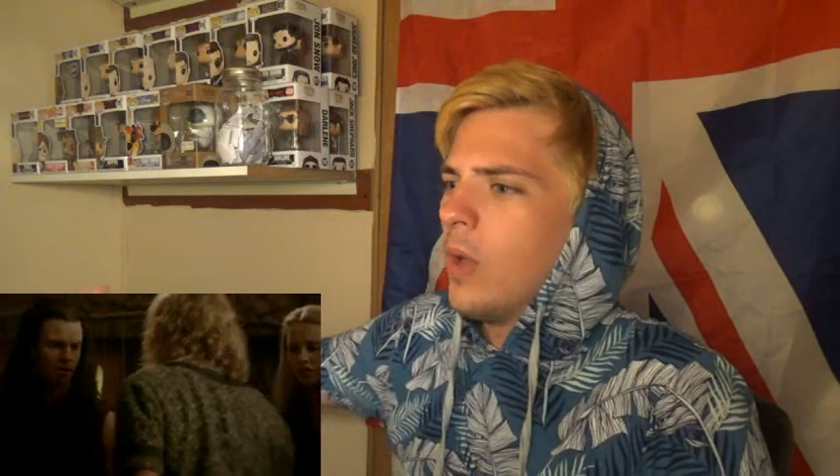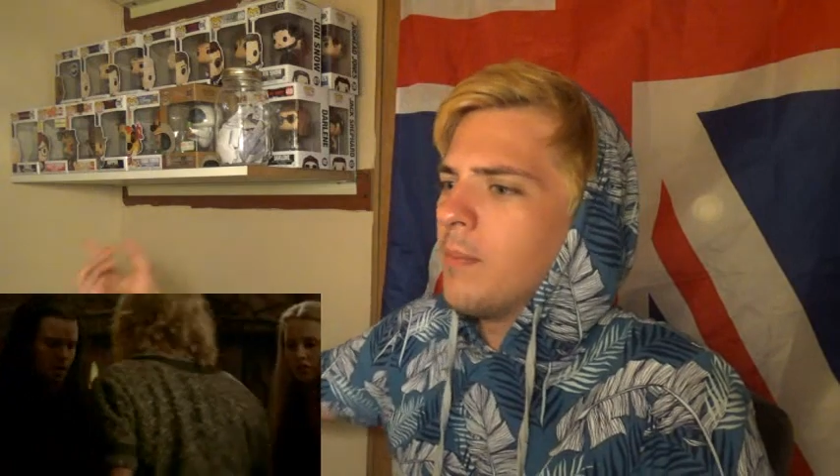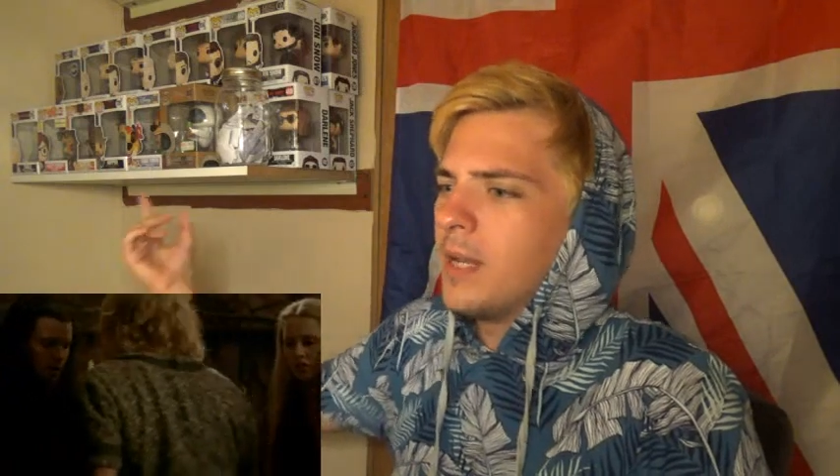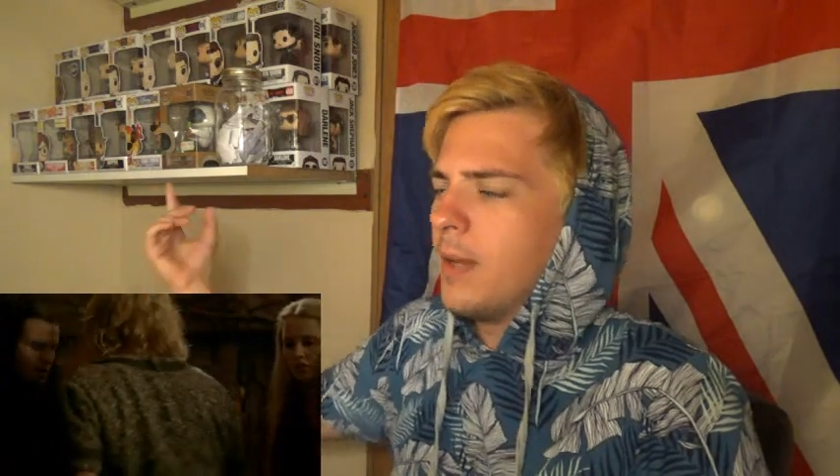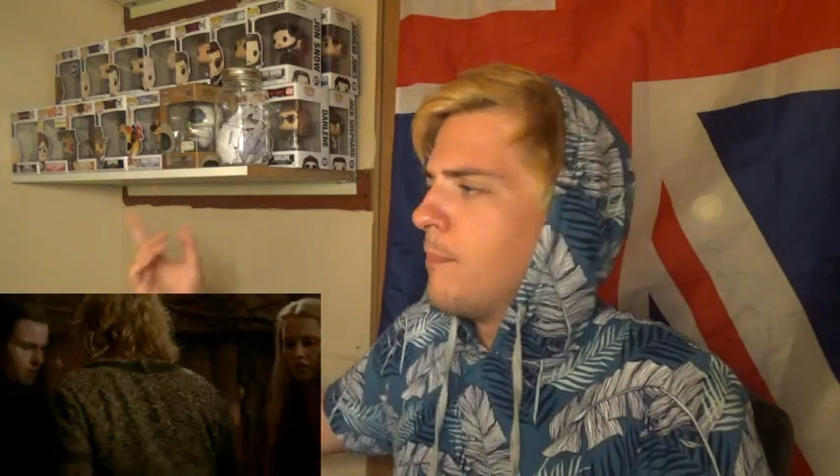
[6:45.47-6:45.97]

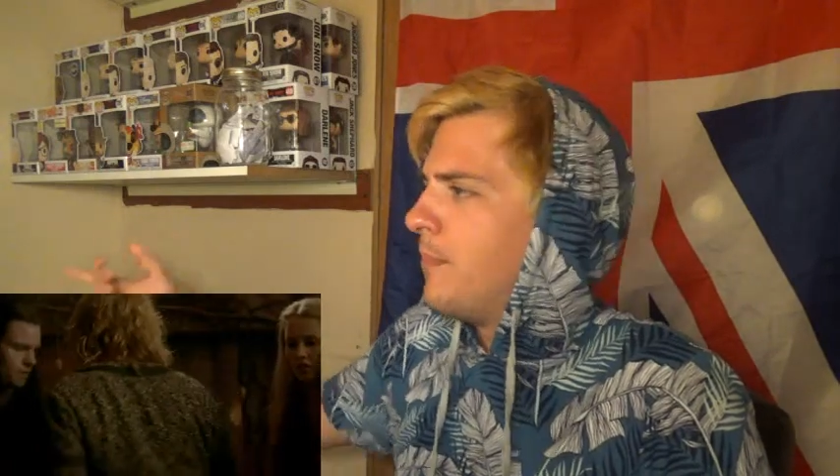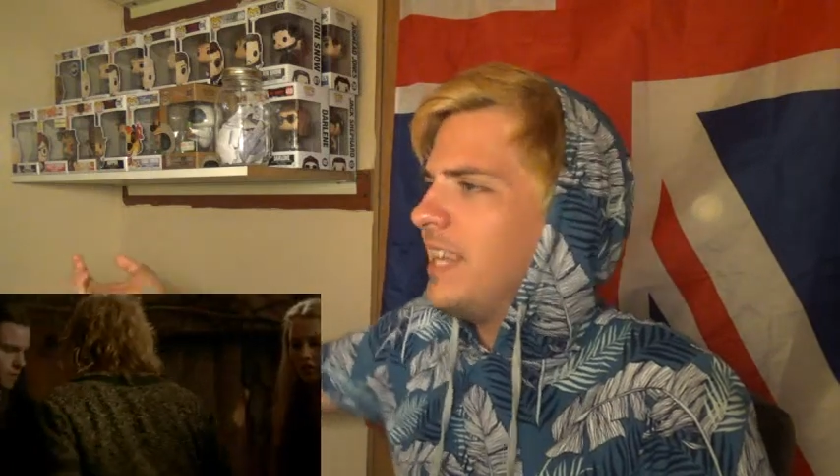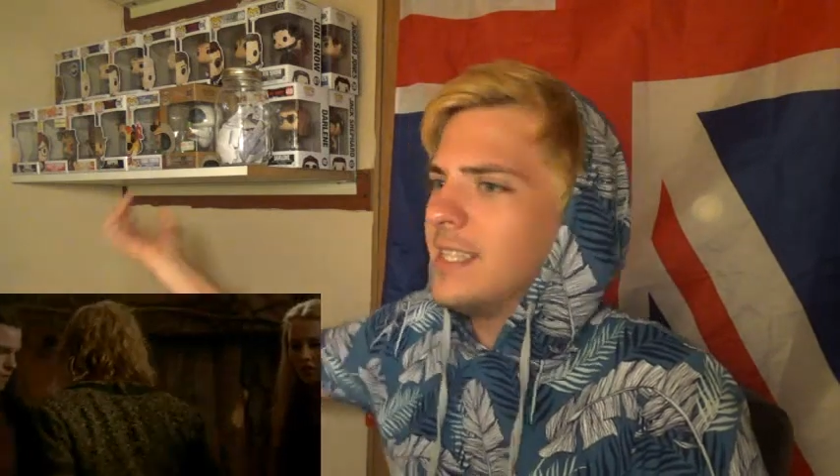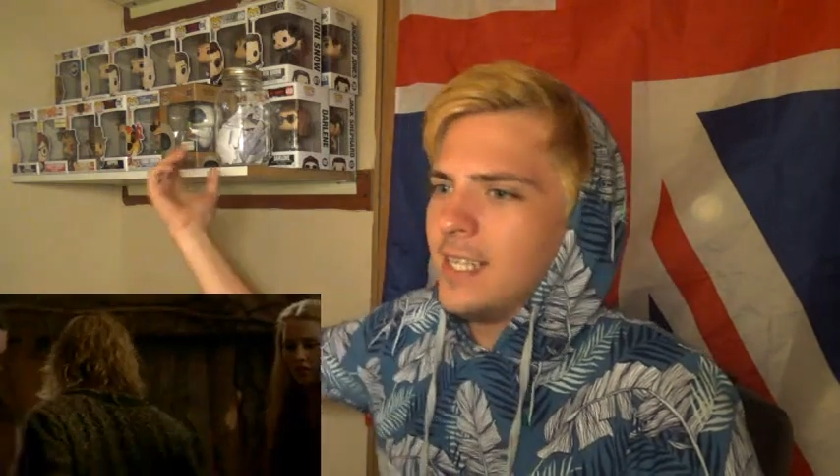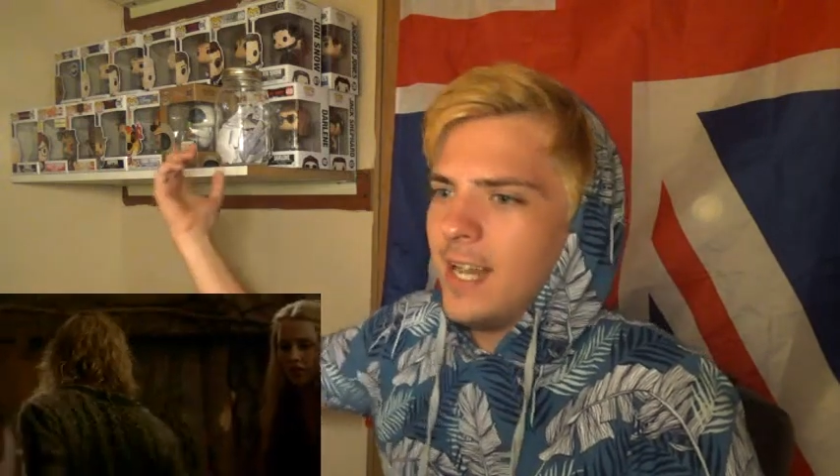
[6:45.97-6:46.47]
whipped and
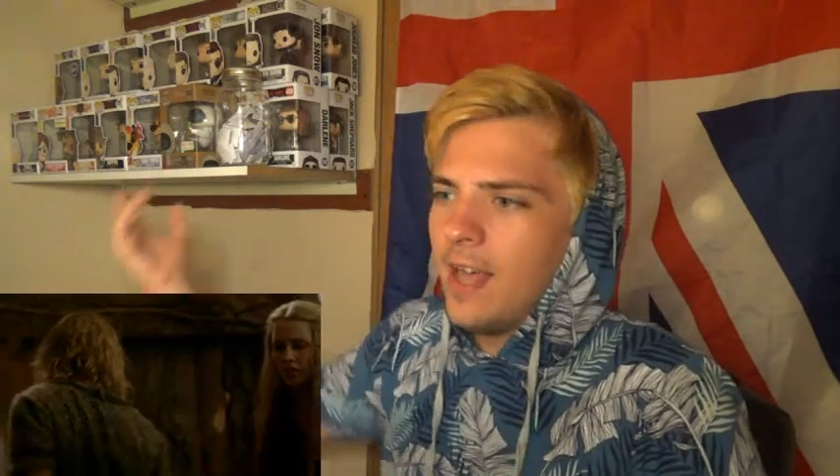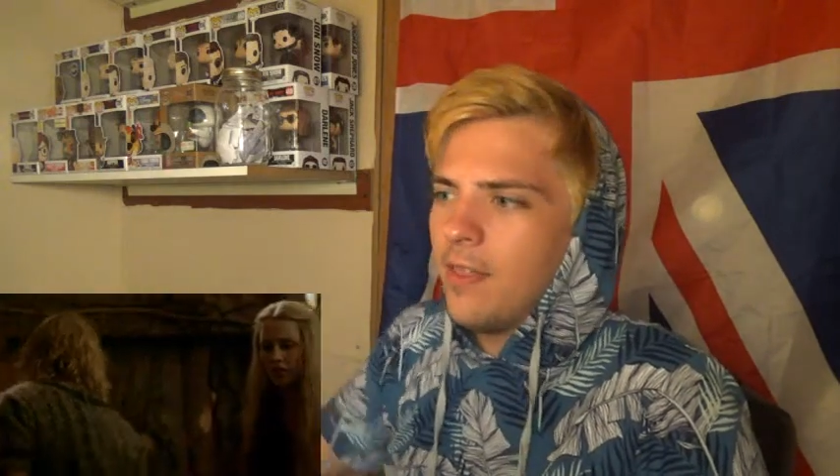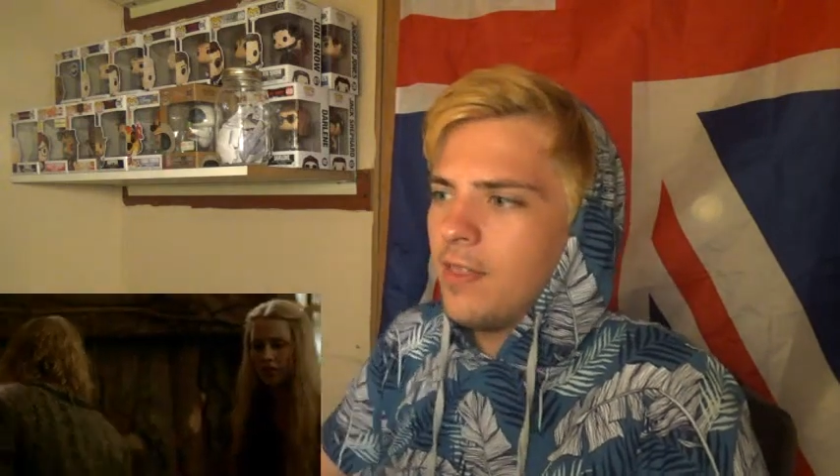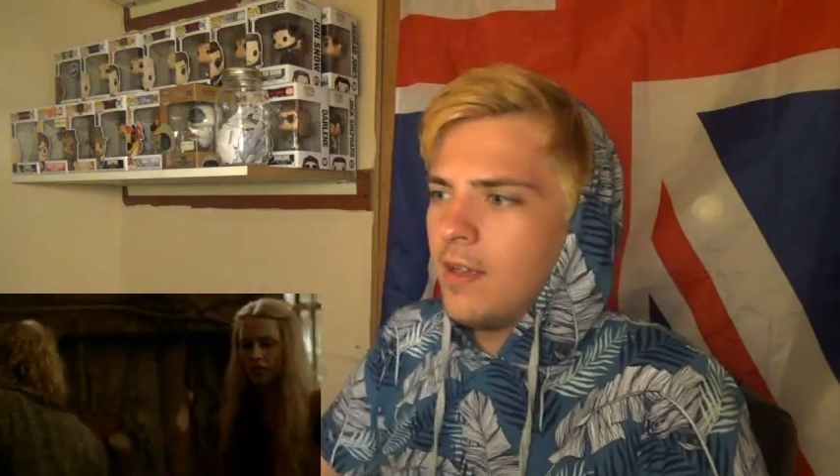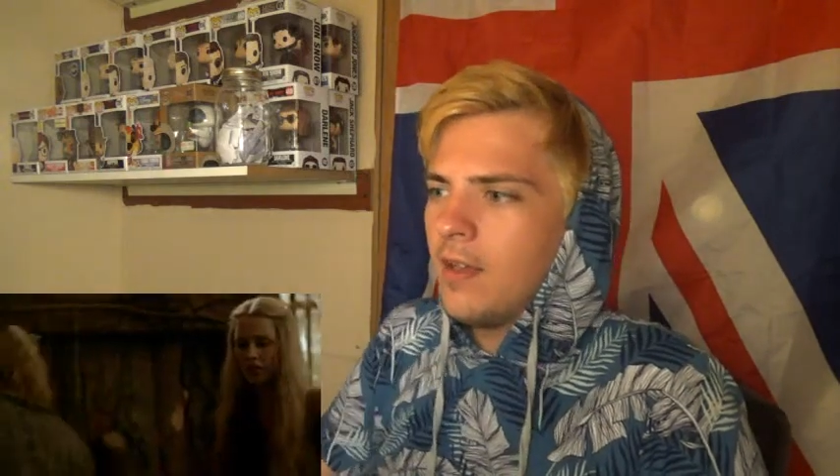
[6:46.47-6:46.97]
beat to
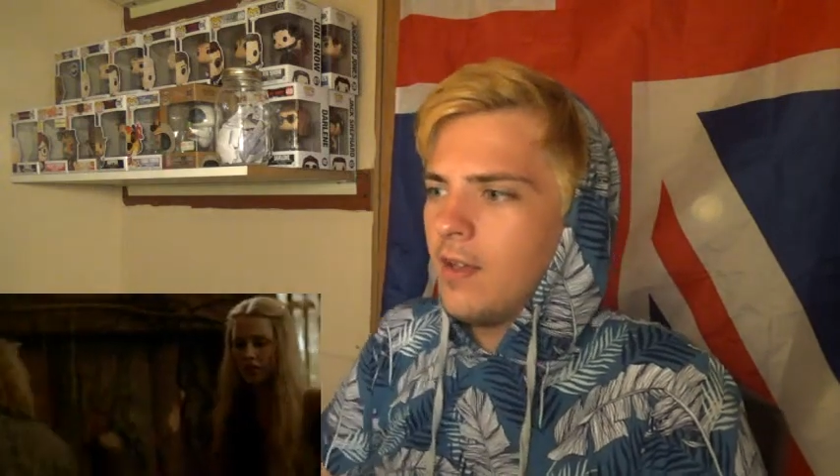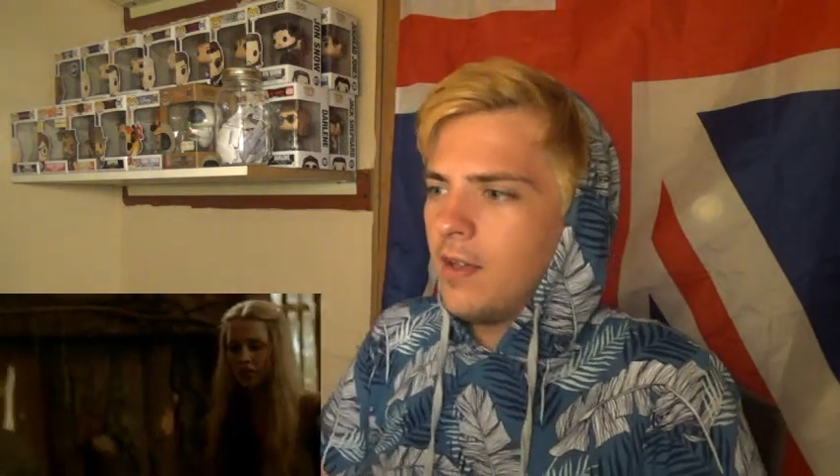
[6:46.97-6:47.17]
death.